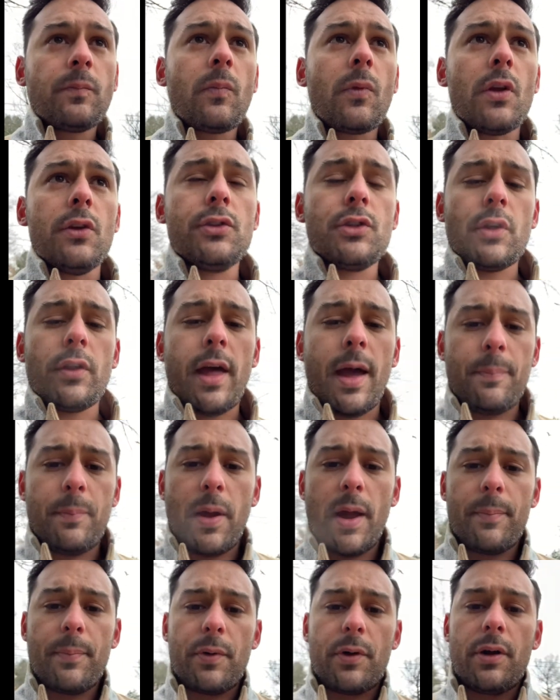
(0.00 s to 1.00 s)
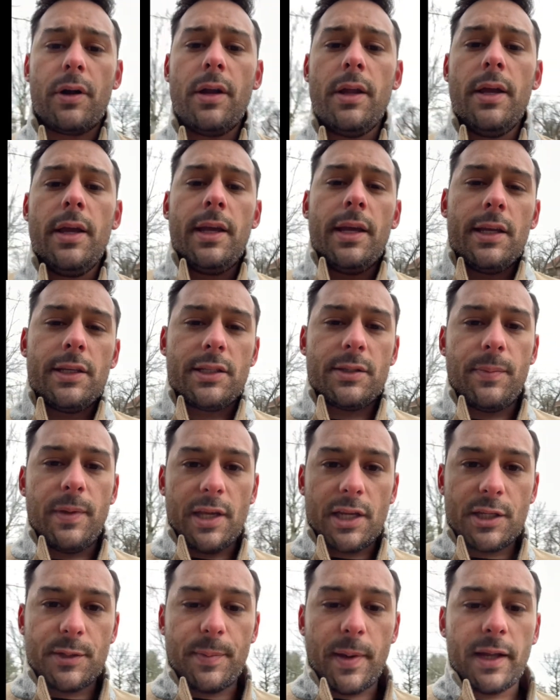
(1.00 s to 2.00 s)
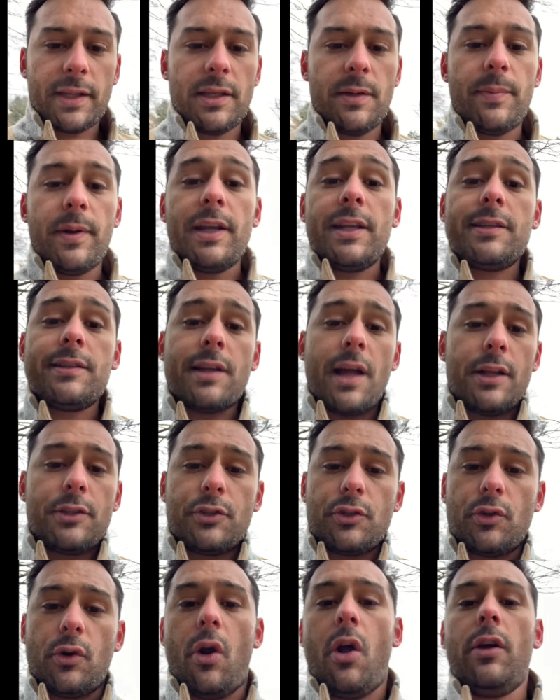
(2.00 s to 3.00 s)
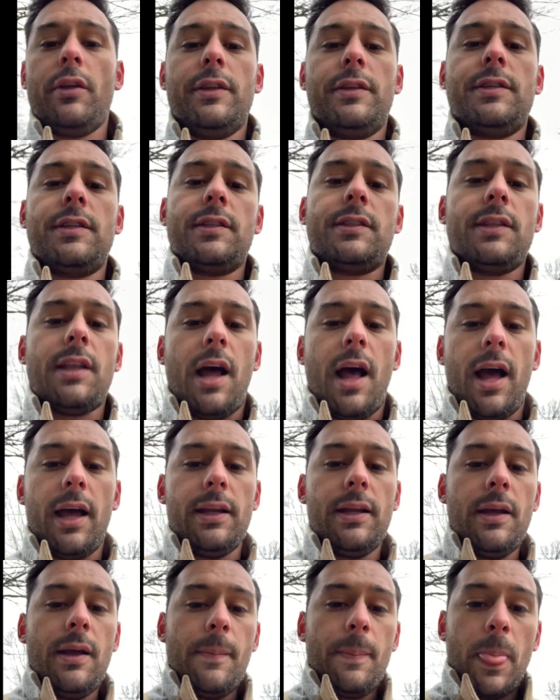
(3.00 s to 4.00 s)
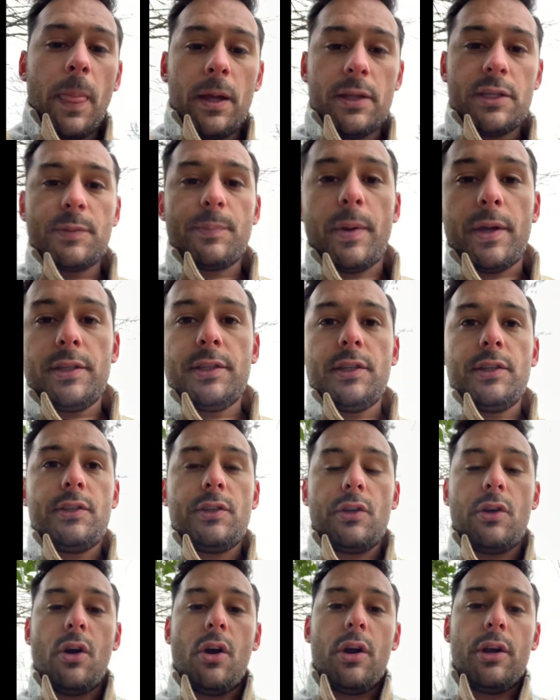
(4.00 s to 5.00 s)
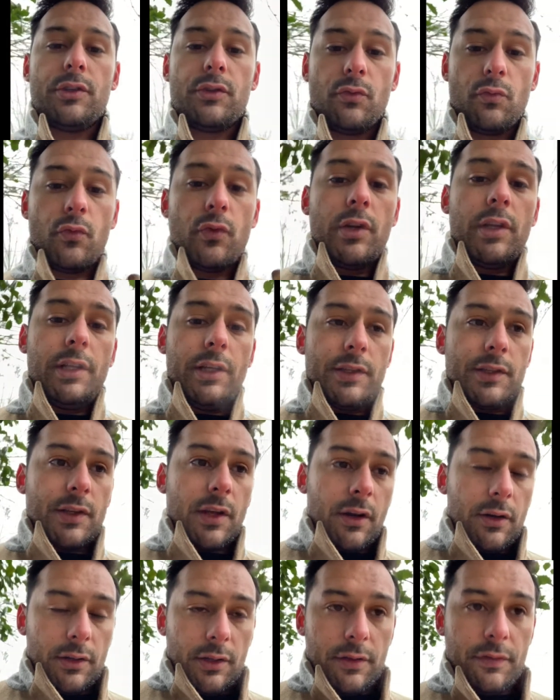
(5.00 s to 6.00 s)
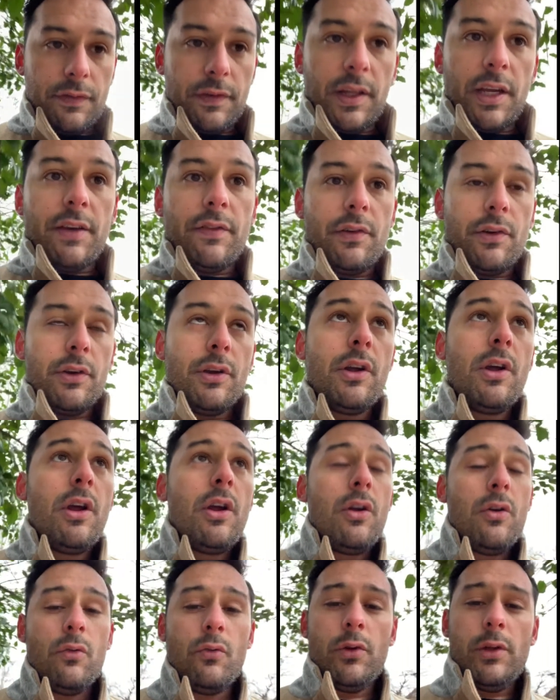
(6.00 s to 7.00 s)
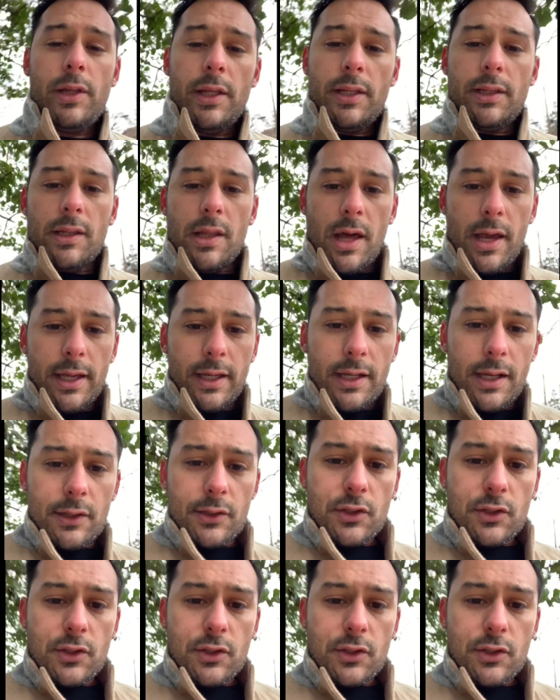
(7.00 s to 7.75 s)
so that pepper is to be expected, but it's not strong. This is not a spicy cigar. It's really subtly flavored, really light and